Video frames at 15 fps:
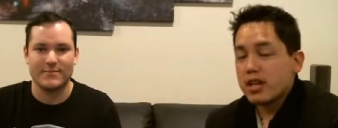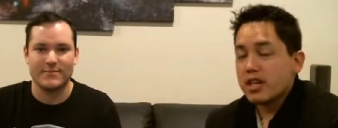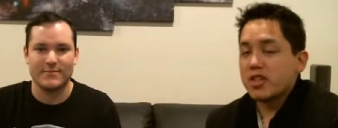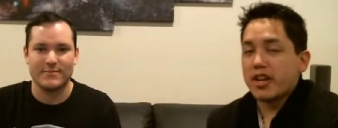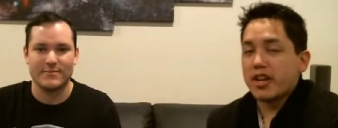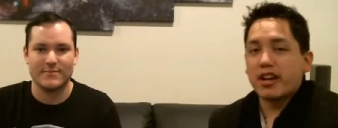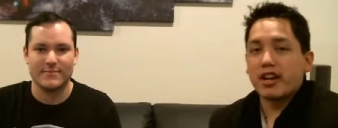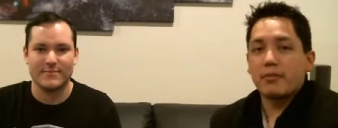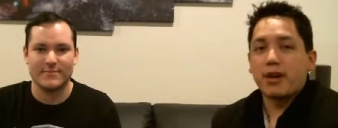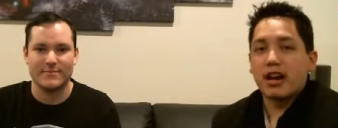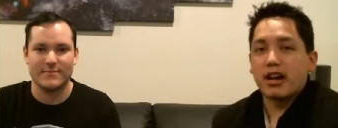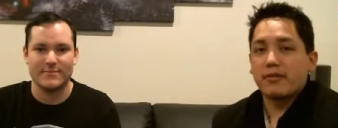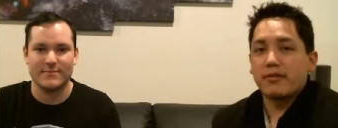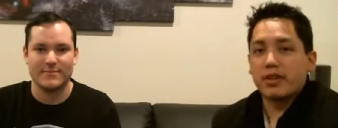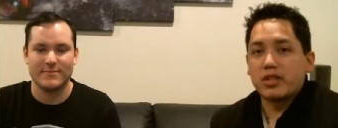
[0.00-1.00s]
Speaker 1: Check out
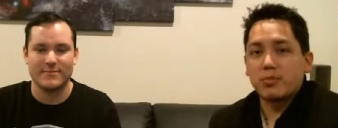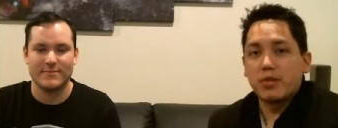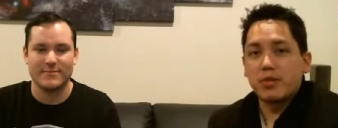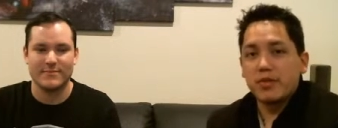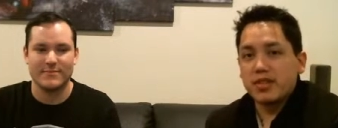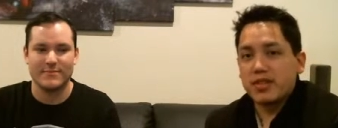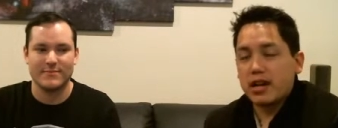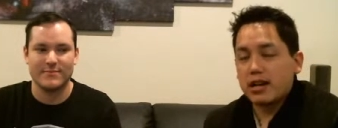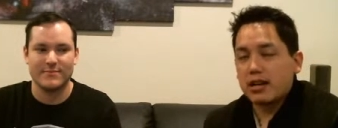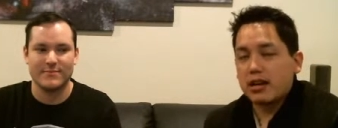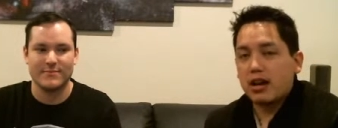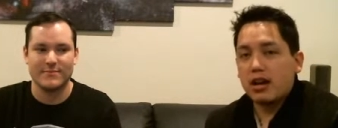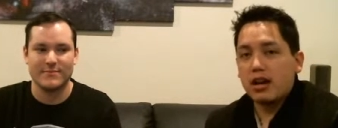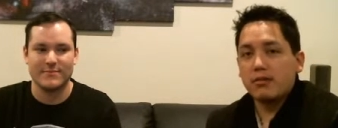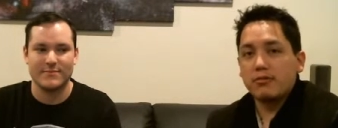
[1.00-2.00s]

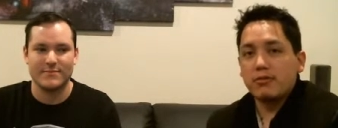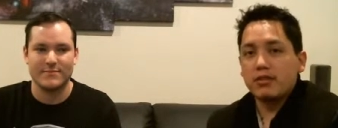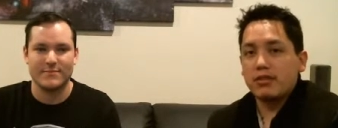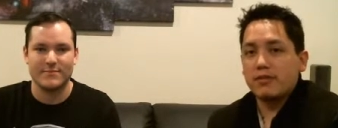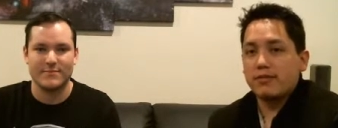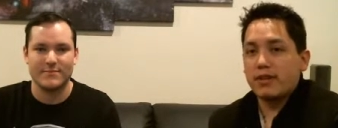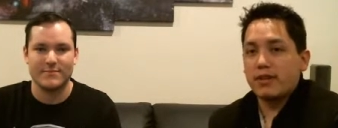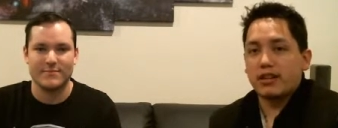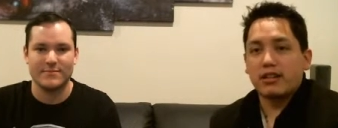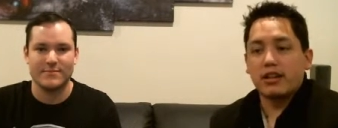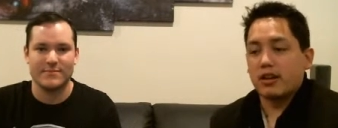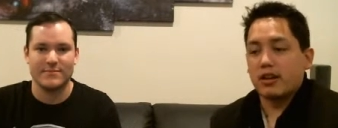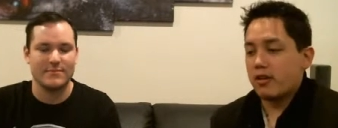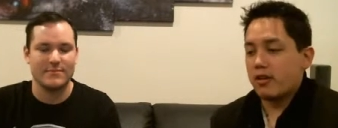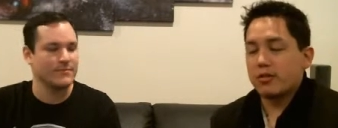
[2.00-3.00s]
apocalypsemovies.com where you can find a lot
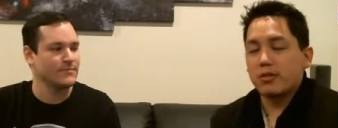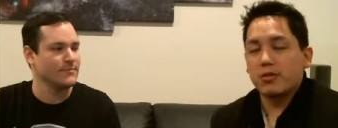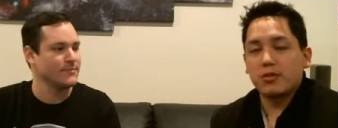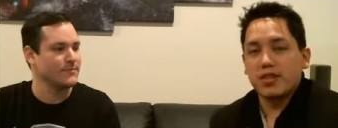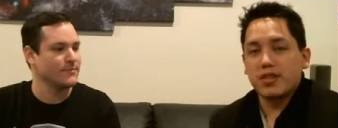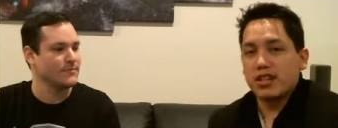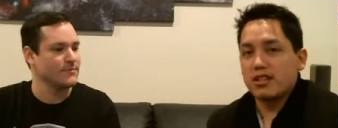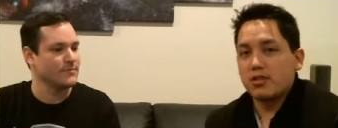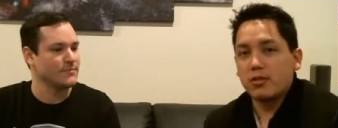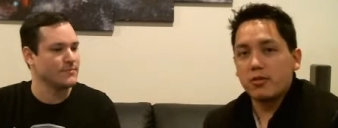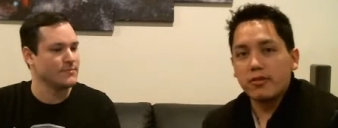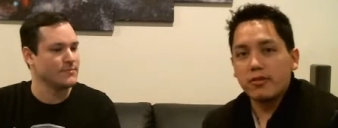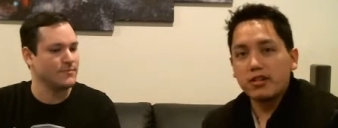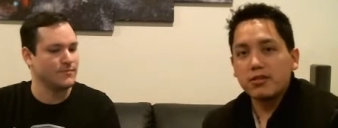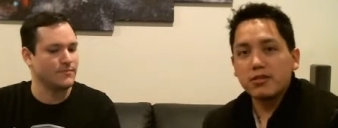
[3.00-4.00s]
of articles,
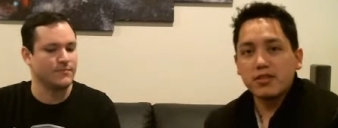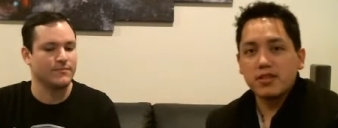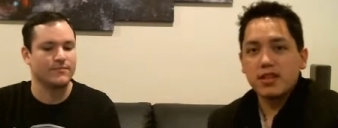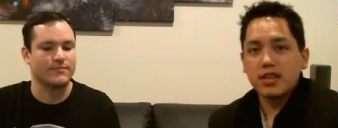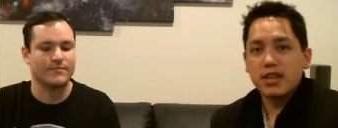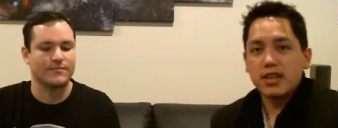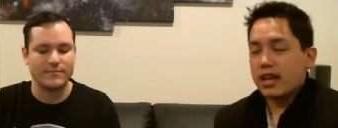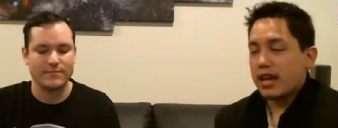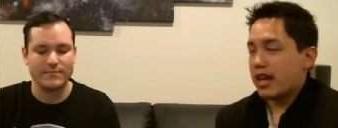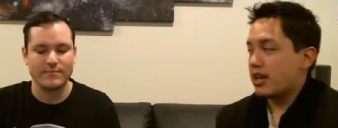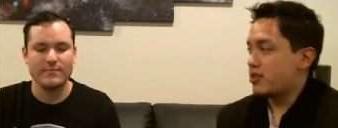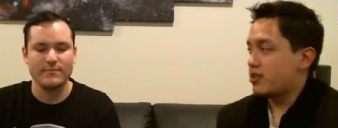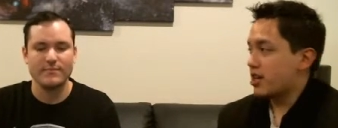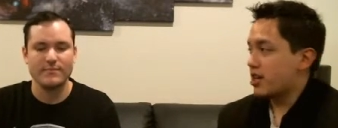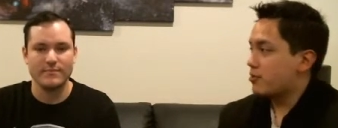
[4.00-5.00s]
editorials. And
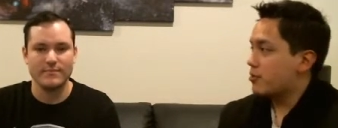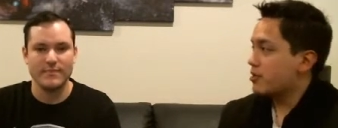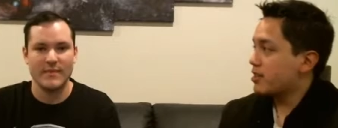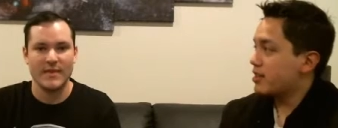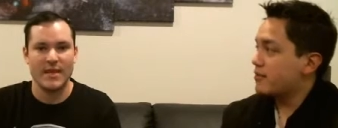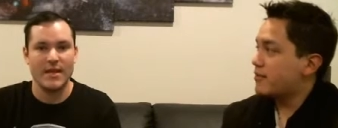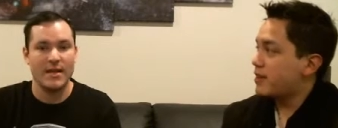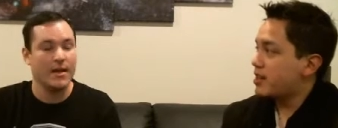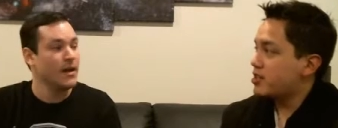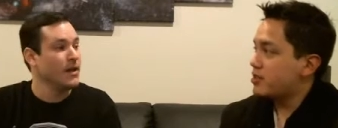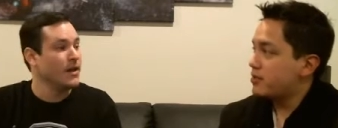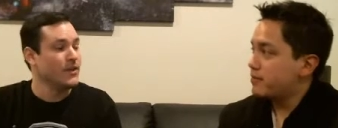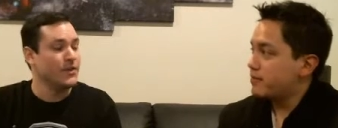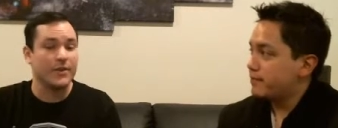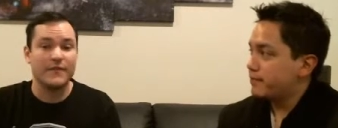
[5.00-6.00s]
Jacob, where can they find
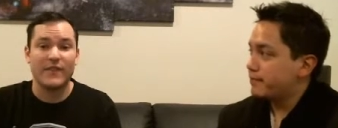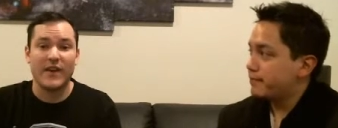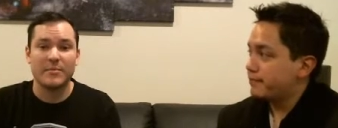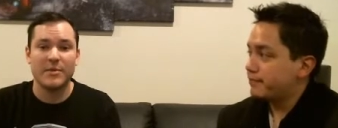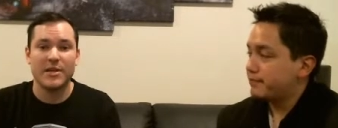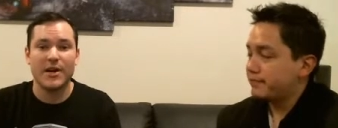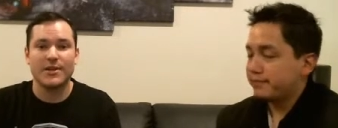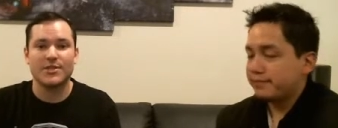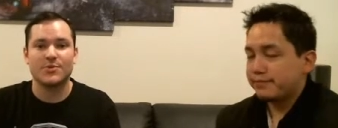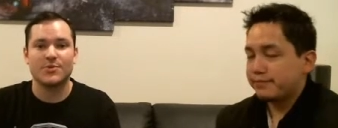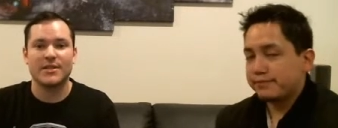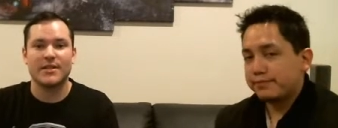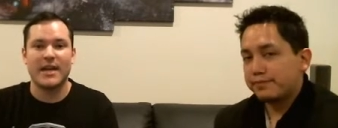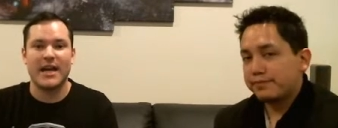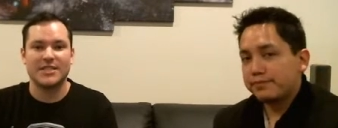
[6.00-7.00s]
you?
Speaker 2: You can find me on
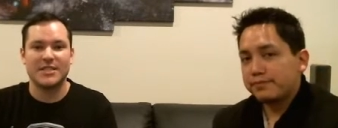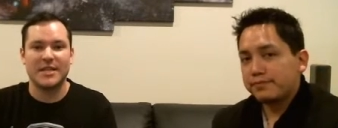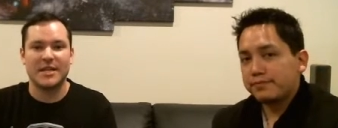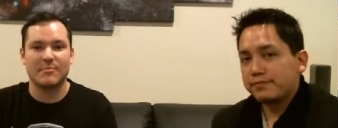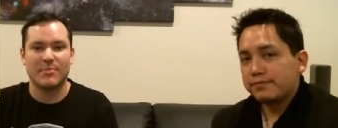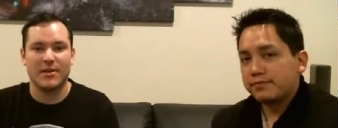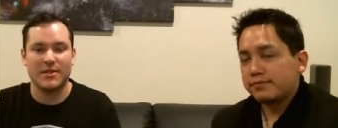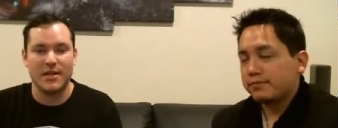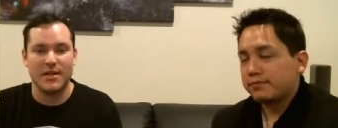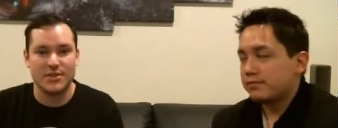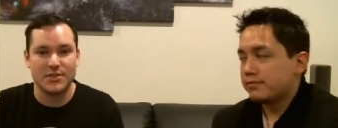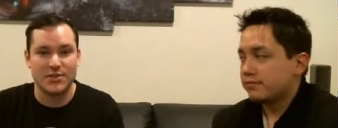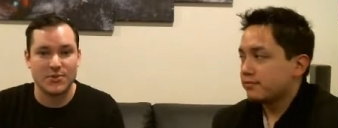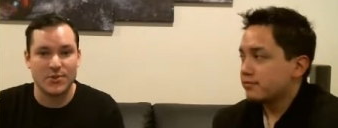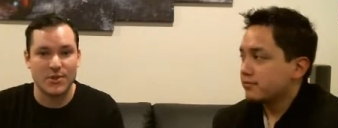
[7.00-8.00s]
Twitter at Jacob Barley
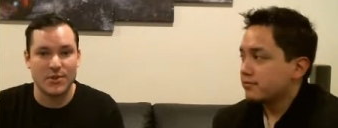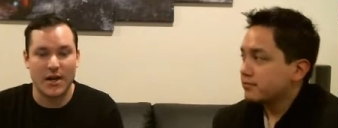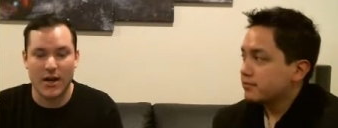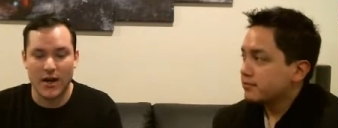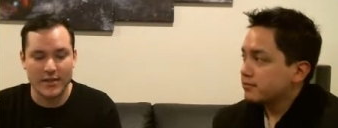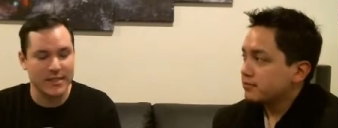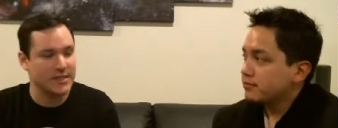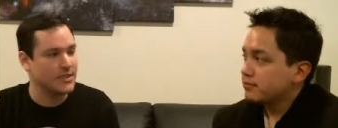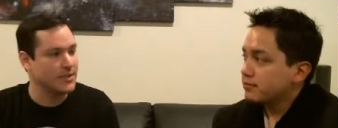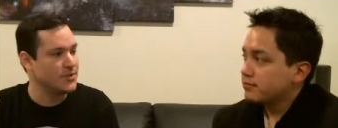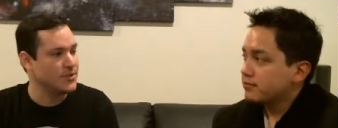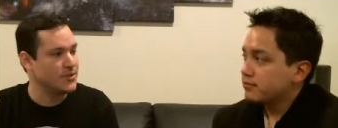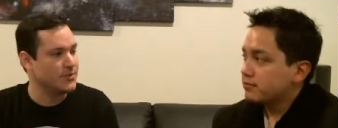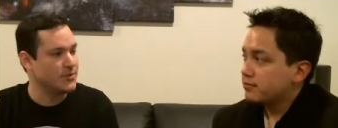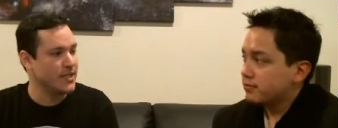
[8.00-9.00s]
underscore on this
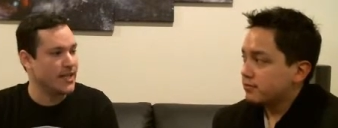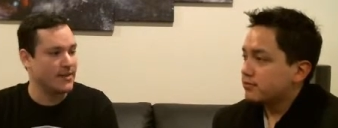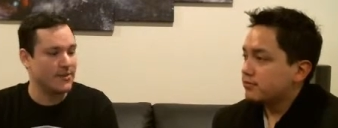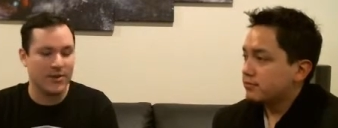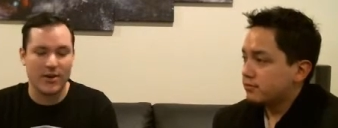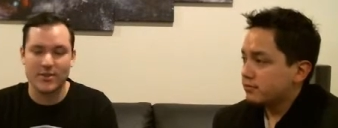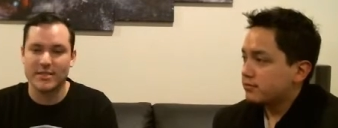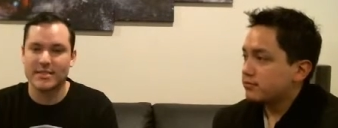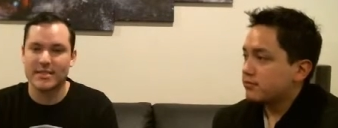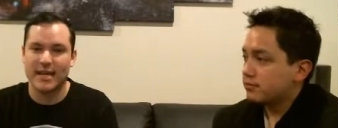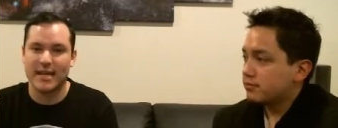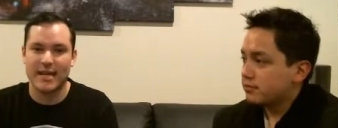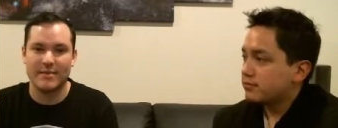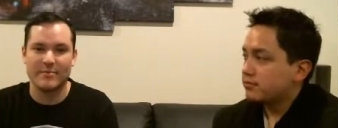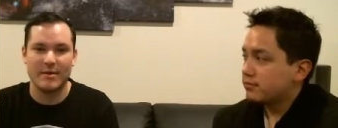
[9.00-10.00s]
YouTube channel all the
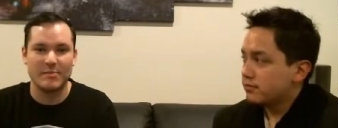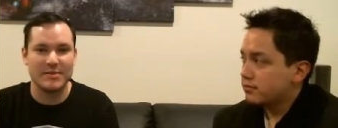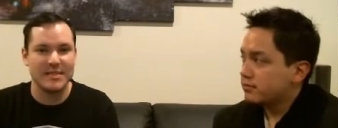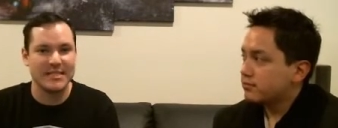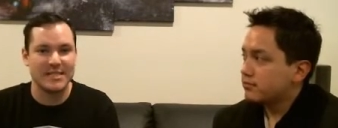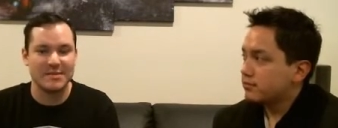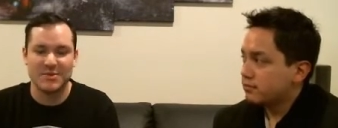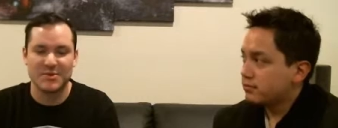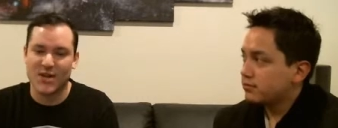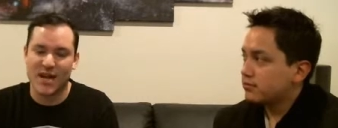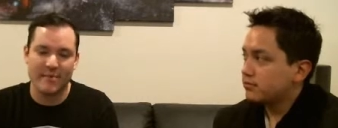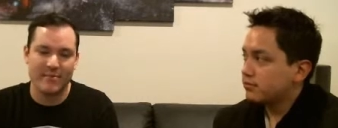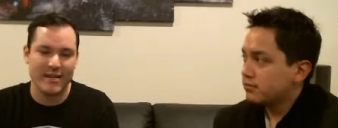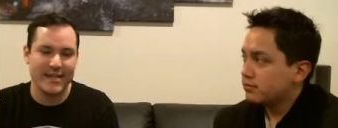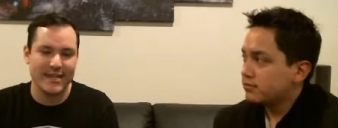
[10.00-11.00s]
time. Uh, please
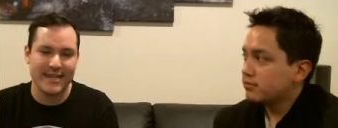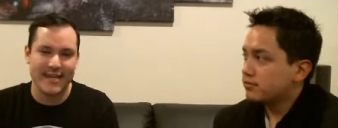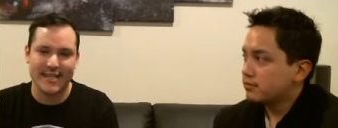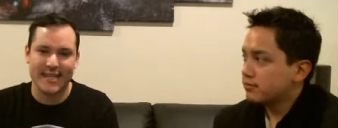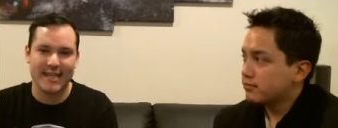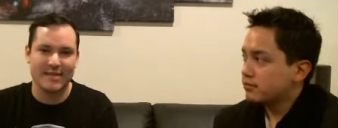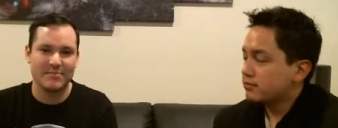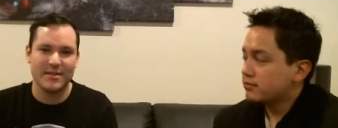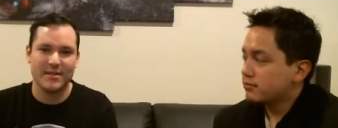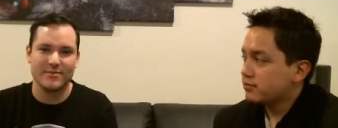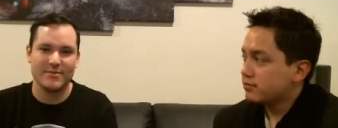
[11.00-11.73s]
subscribe and hit that like button.